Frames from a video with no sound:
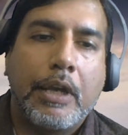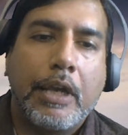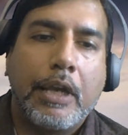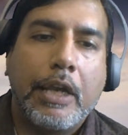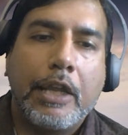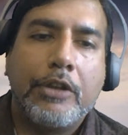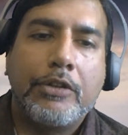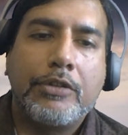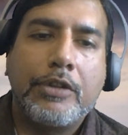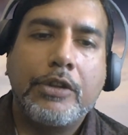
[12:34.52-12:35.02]

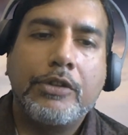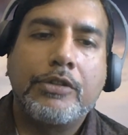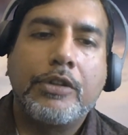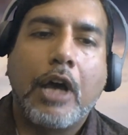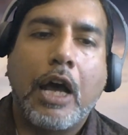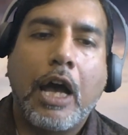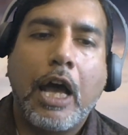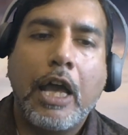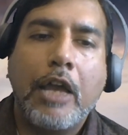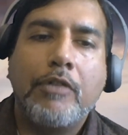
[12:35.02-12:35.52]
It is this
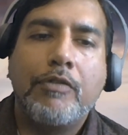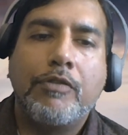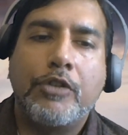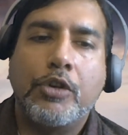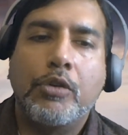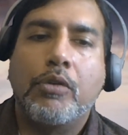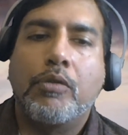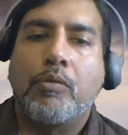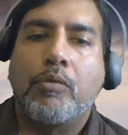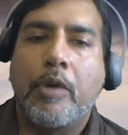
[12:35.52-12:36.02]
high
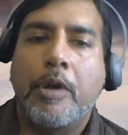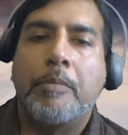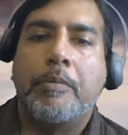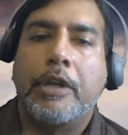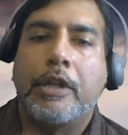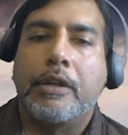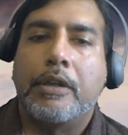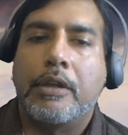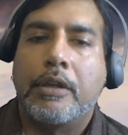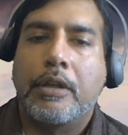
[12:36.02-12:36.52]
view of women
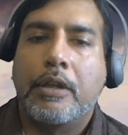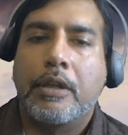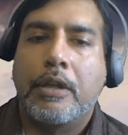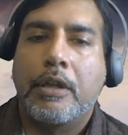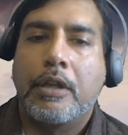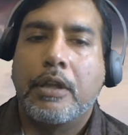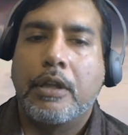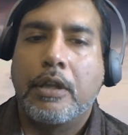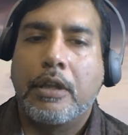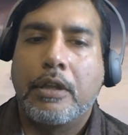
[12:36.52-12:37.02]

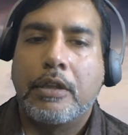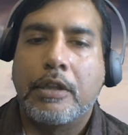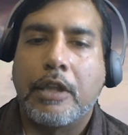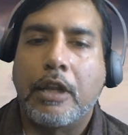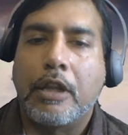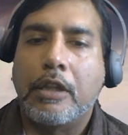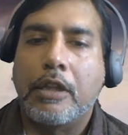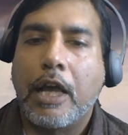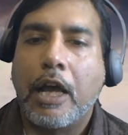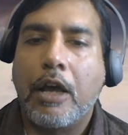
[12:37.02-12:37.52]
that
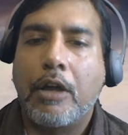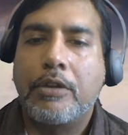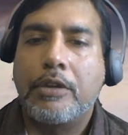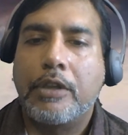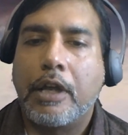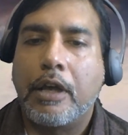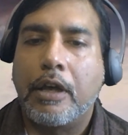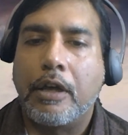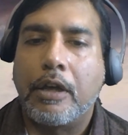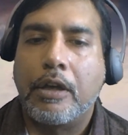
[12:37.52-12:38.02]
allowed
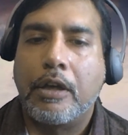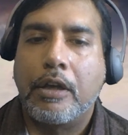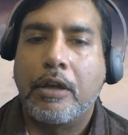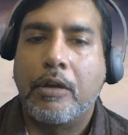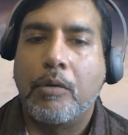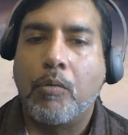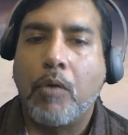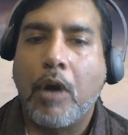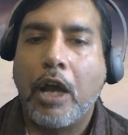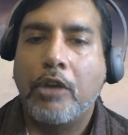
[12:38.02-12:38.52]
the
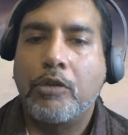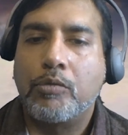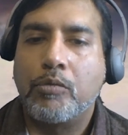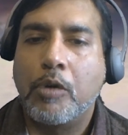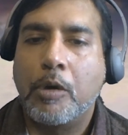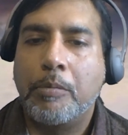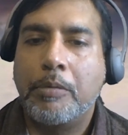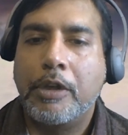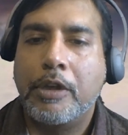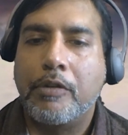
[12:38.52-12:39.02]
wise
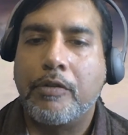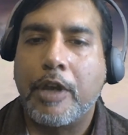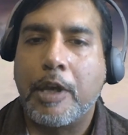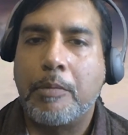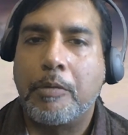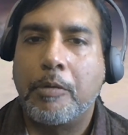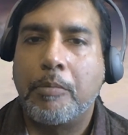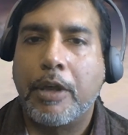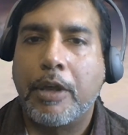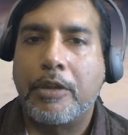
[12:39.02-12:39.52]
woman of
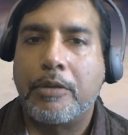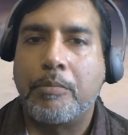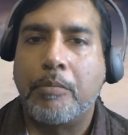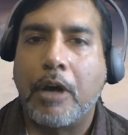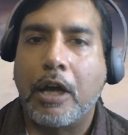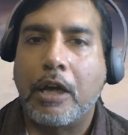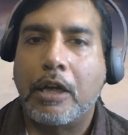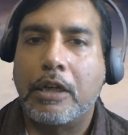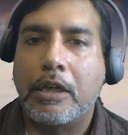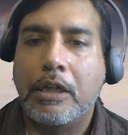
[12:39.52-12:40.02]
Abel Beth
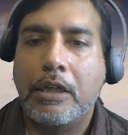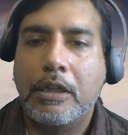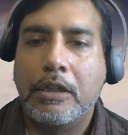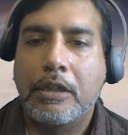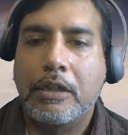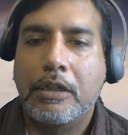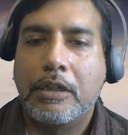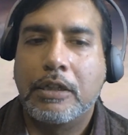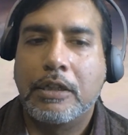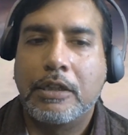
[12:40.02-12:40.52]
Maachah
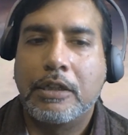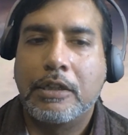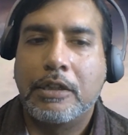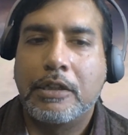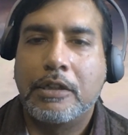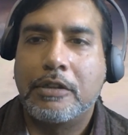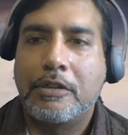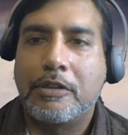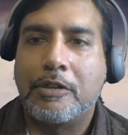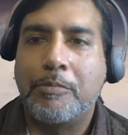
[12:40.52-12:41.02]

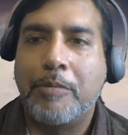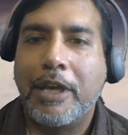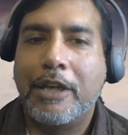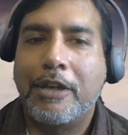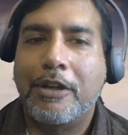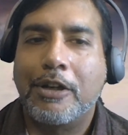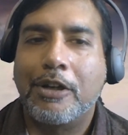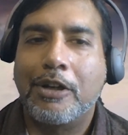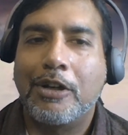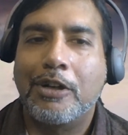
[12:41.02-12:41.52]
to make
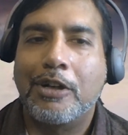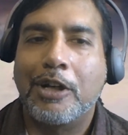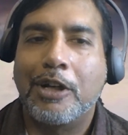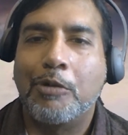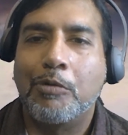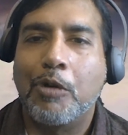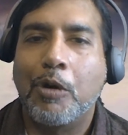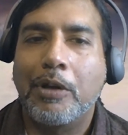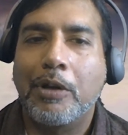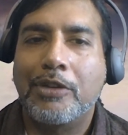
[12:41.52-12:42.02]
her
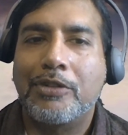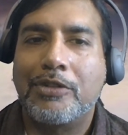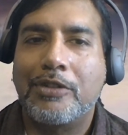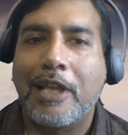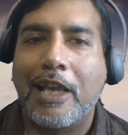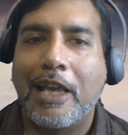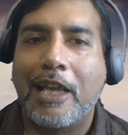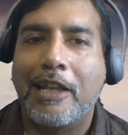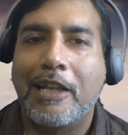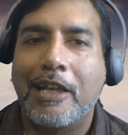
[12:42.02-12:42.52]
heroic
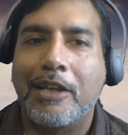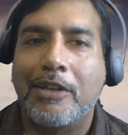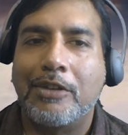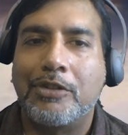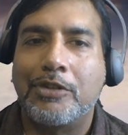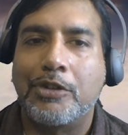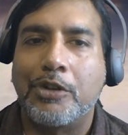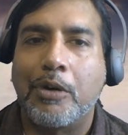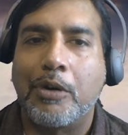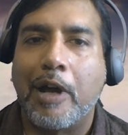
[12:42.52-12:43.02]
stand
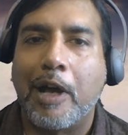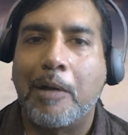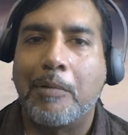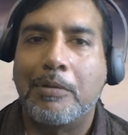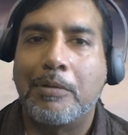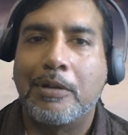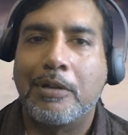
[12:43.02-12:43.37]
against Joab.